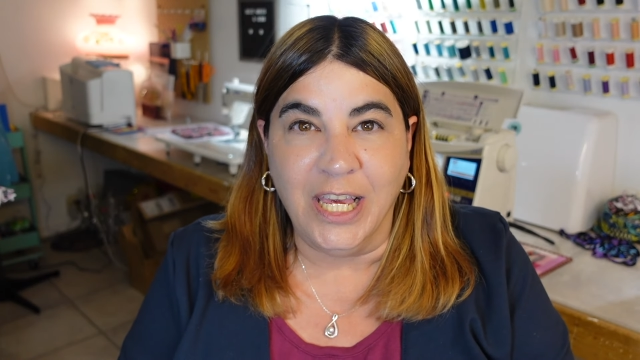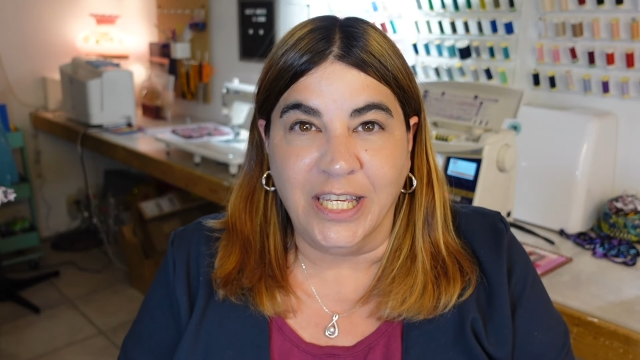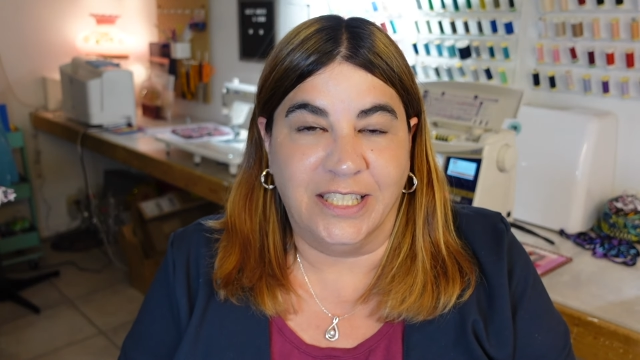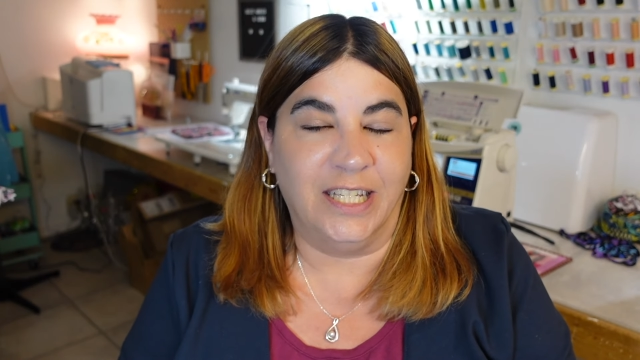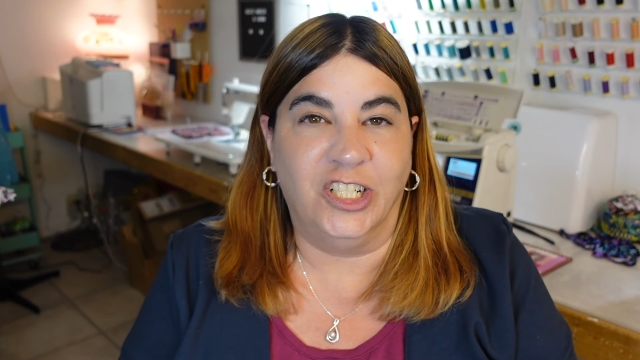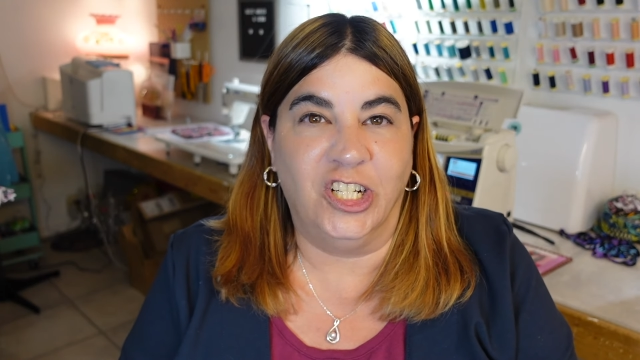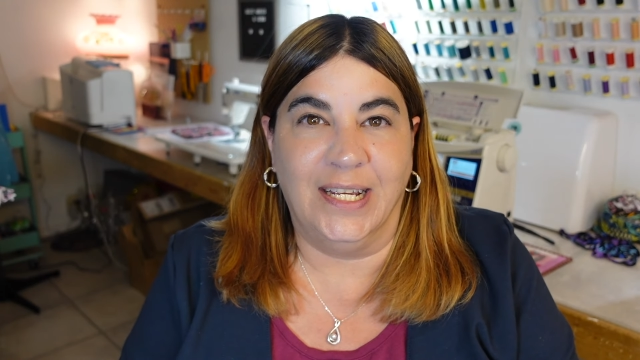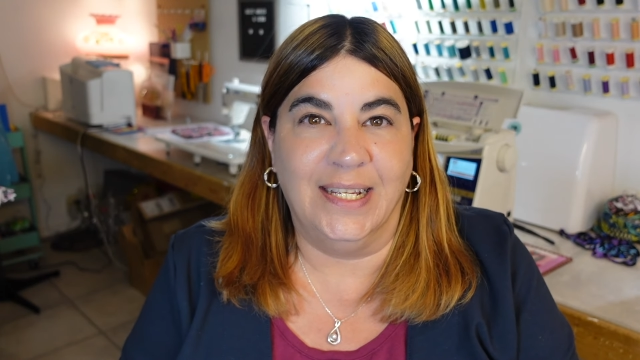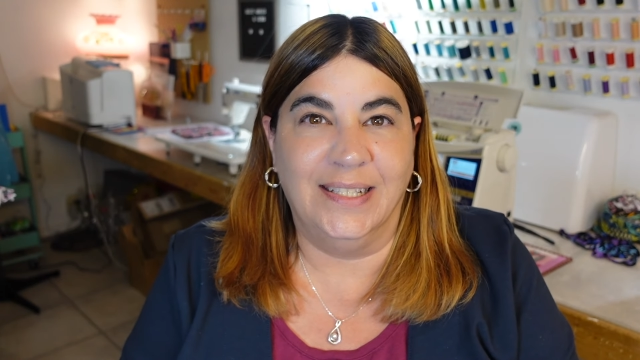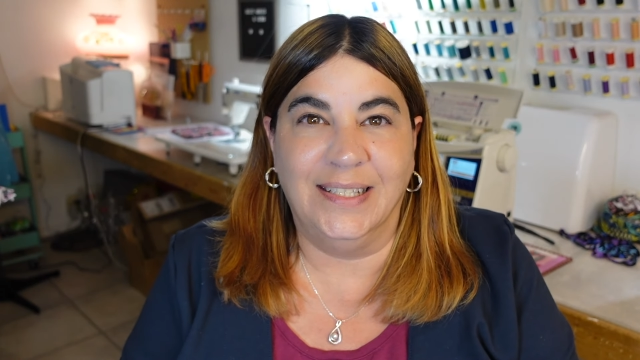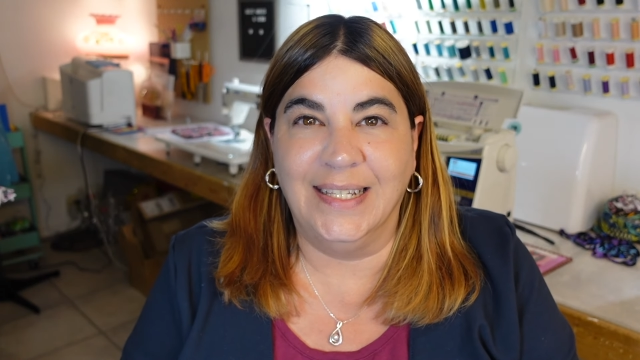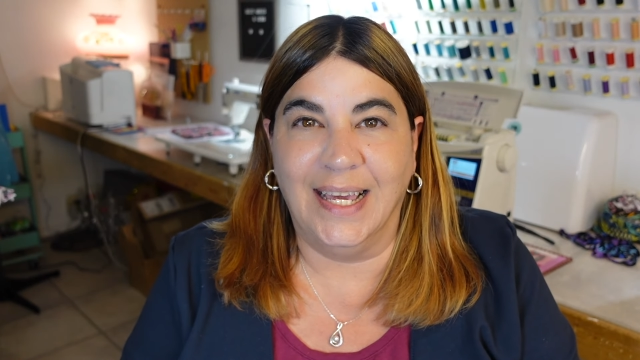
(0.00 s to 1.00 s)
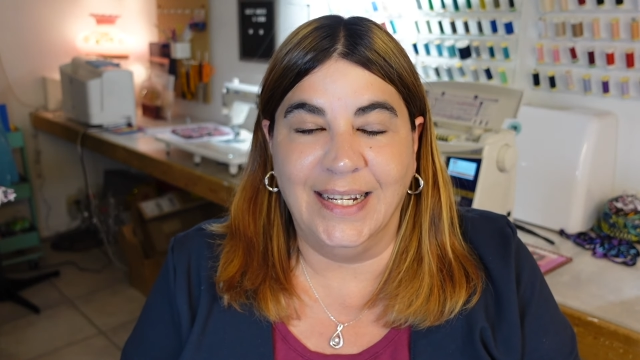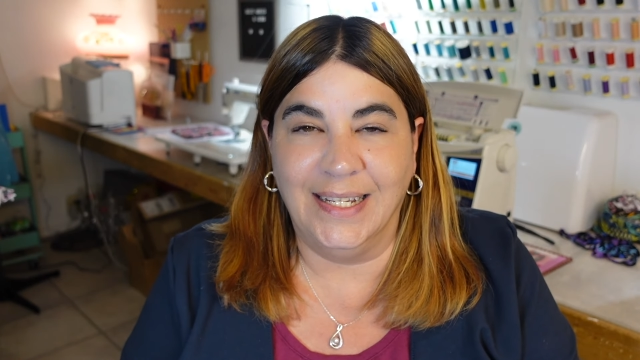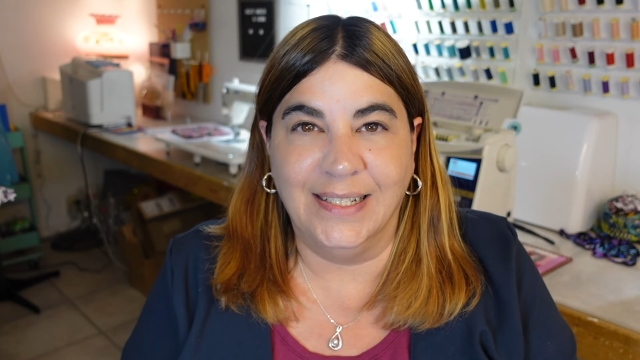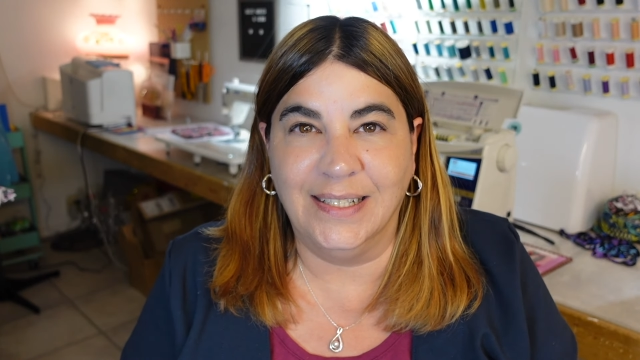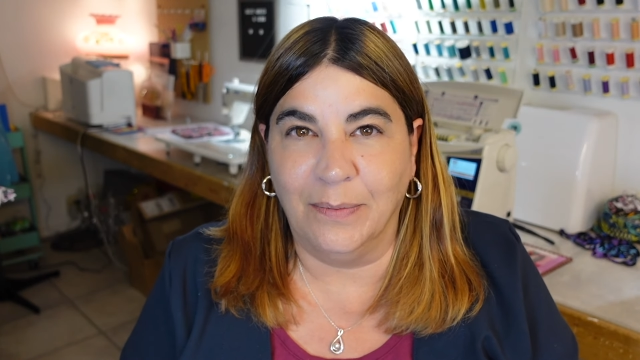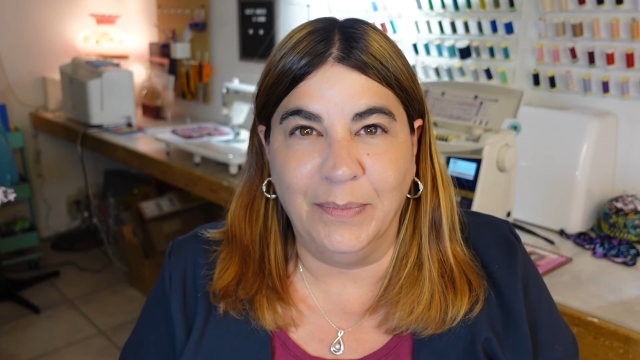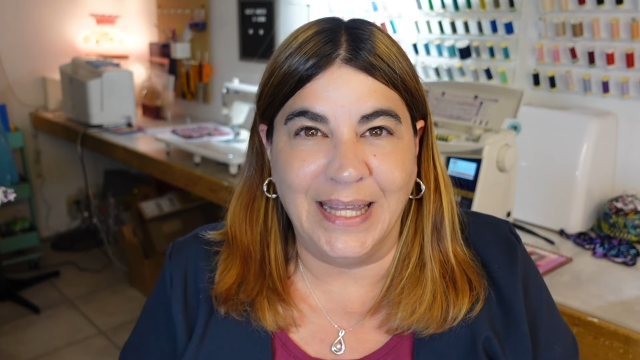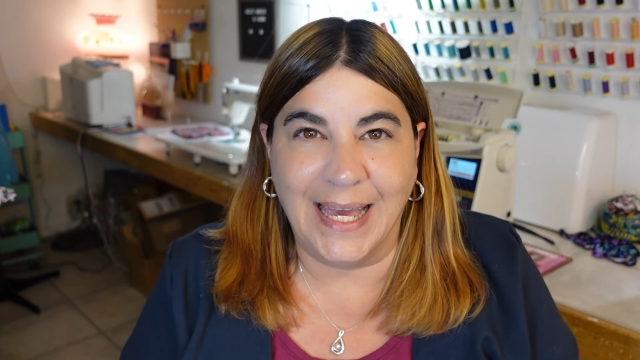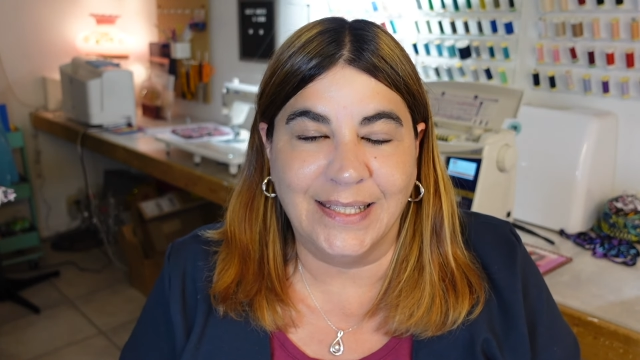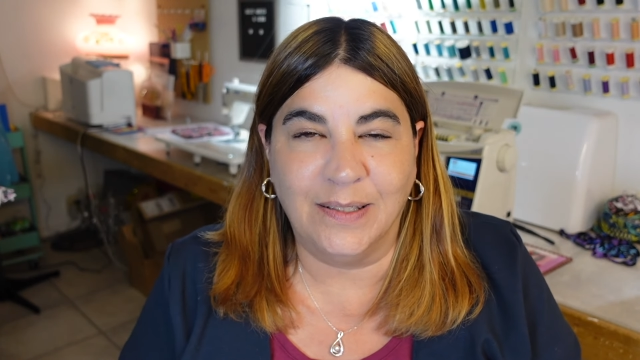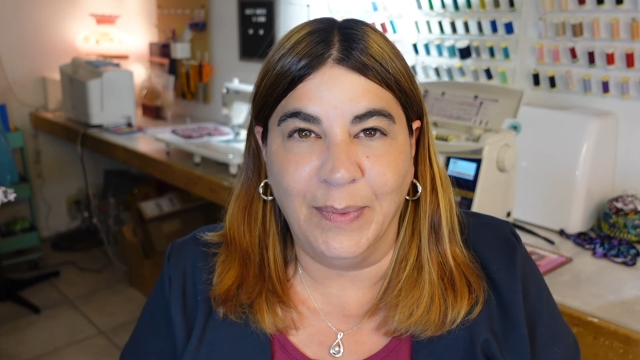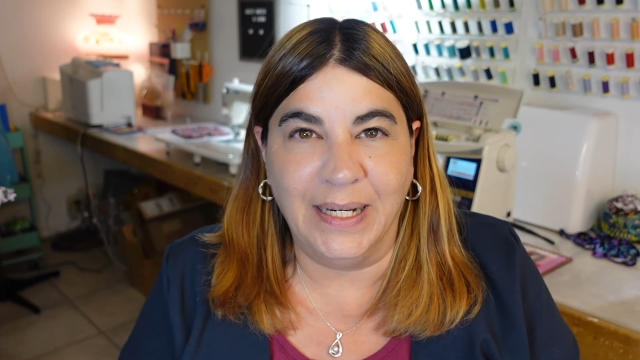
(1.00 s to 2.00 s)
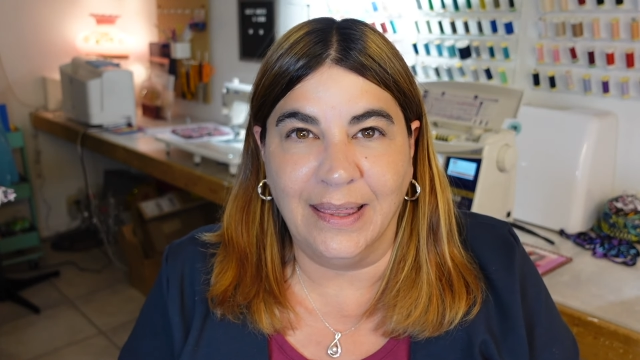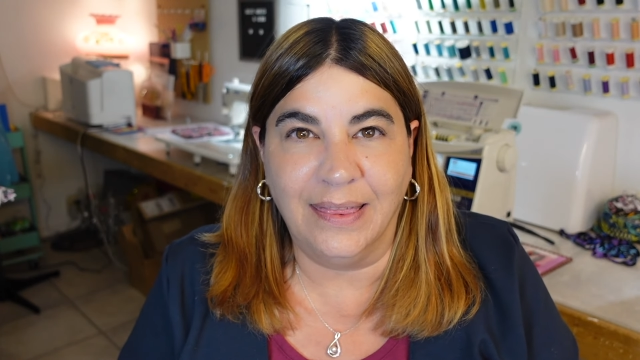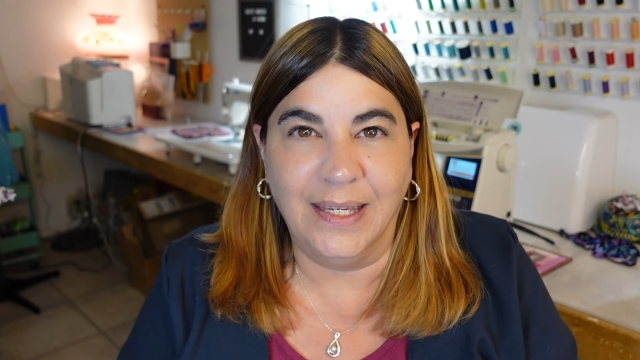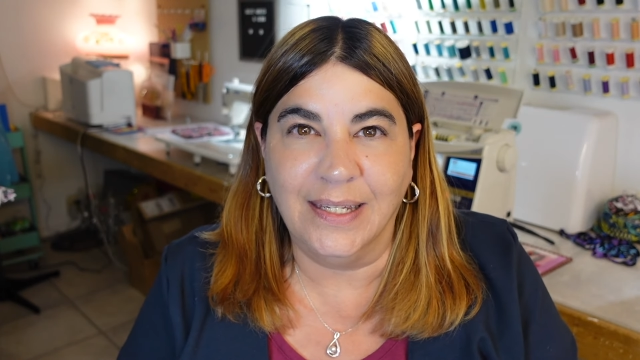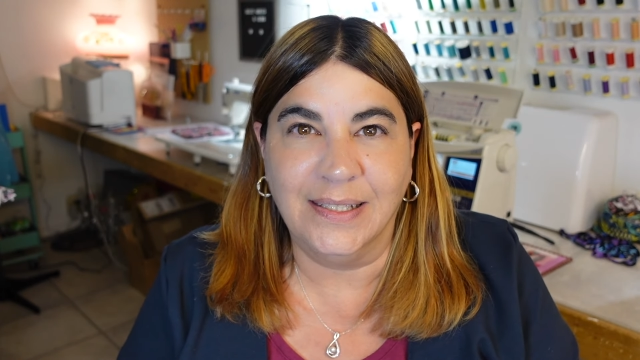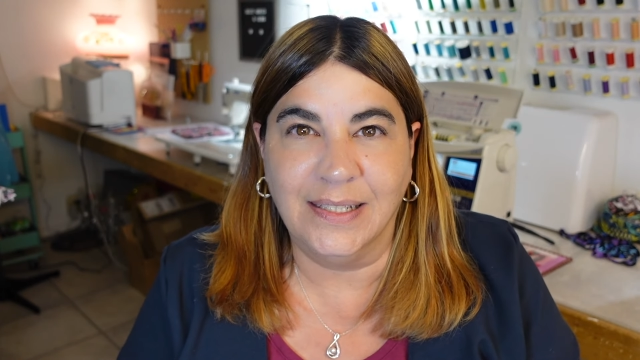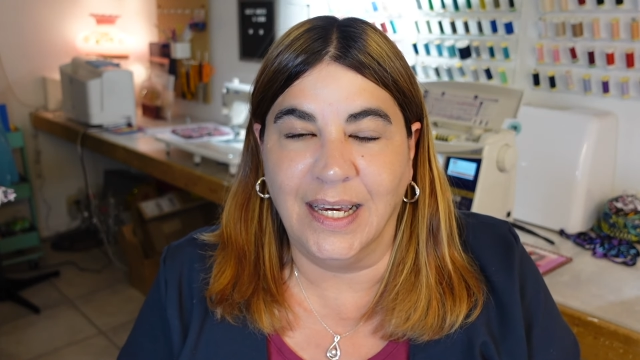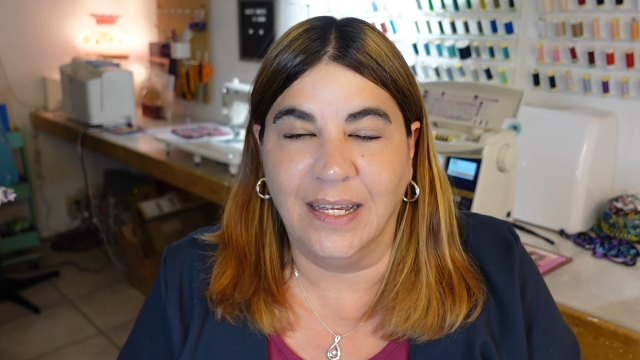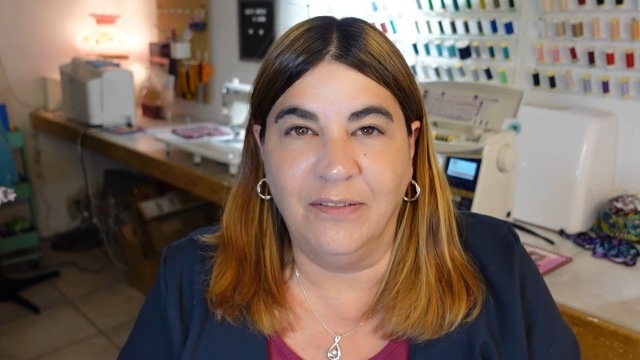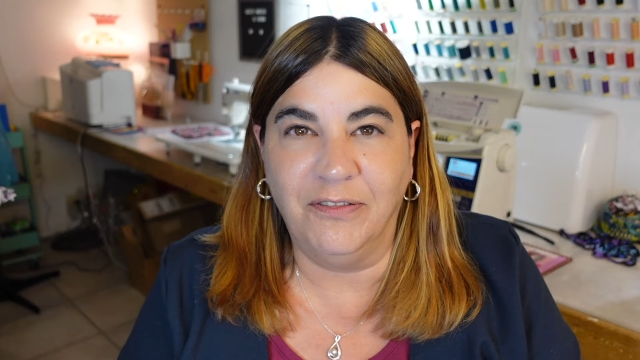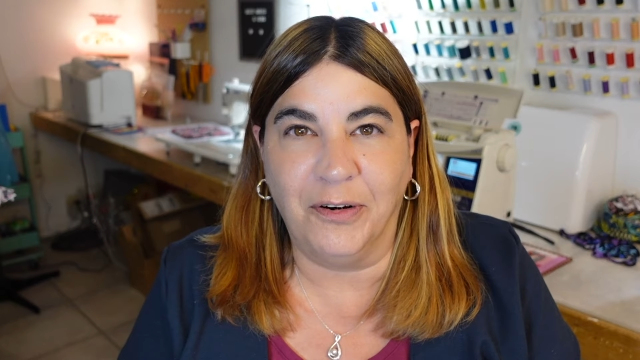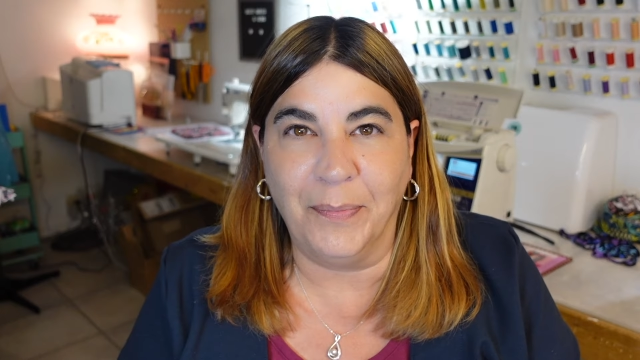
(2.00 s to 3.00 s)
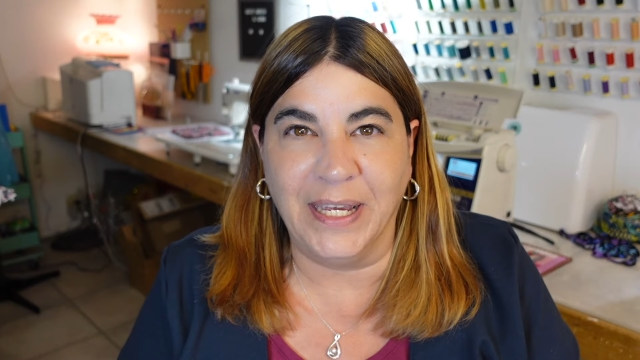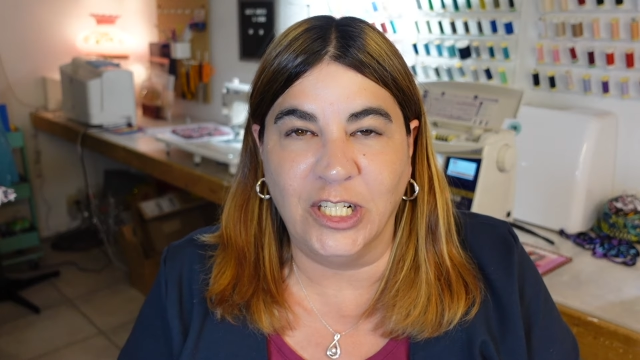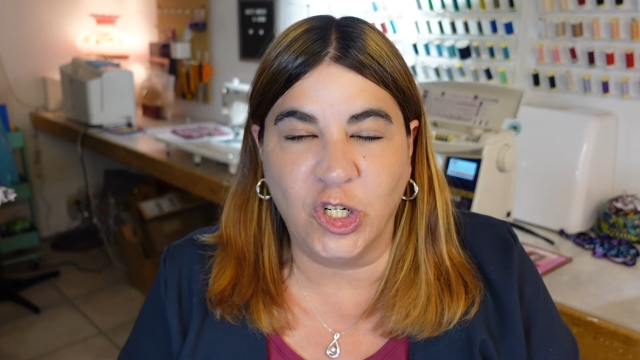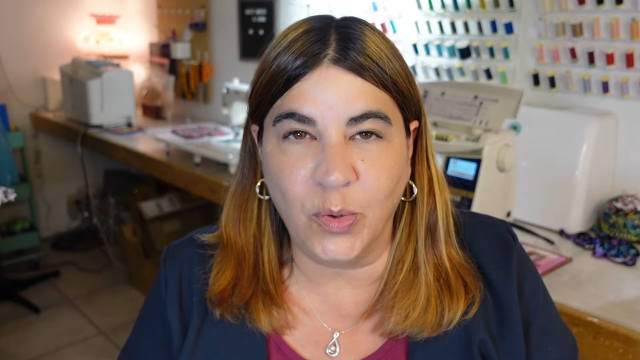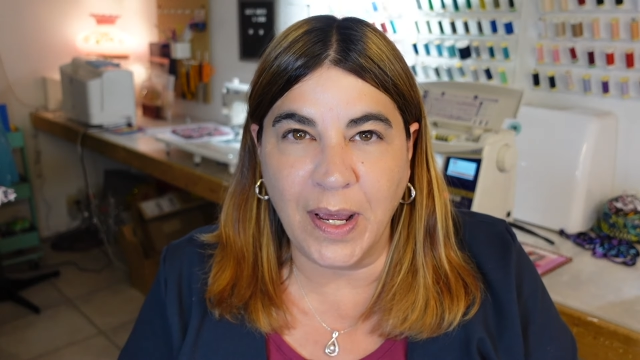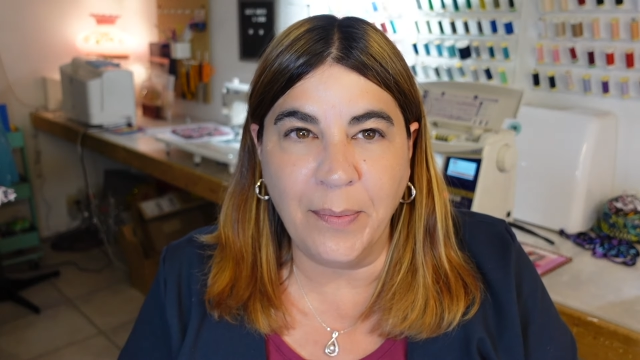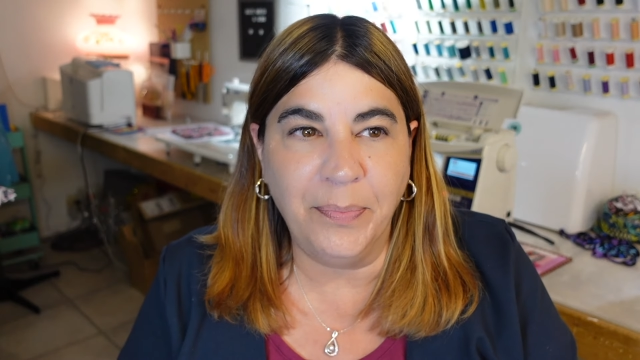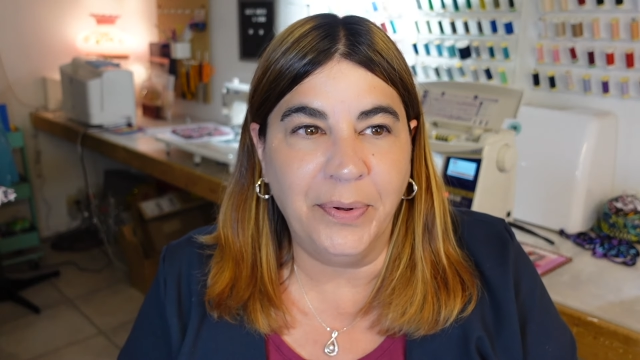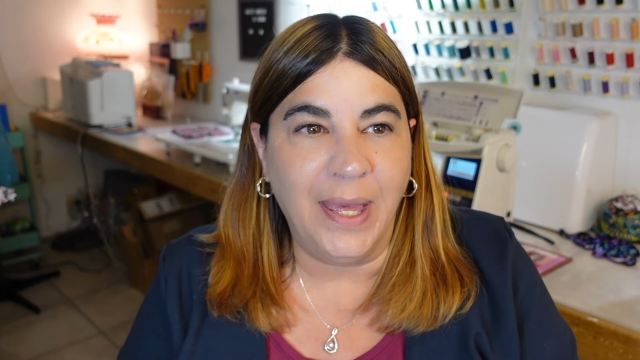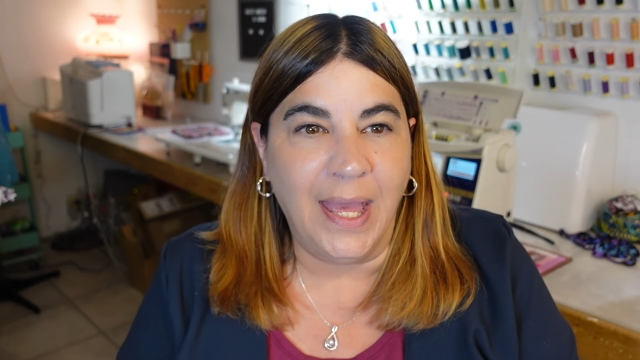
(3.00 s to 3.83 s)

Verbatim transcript: such as getting some last minute things done for my trip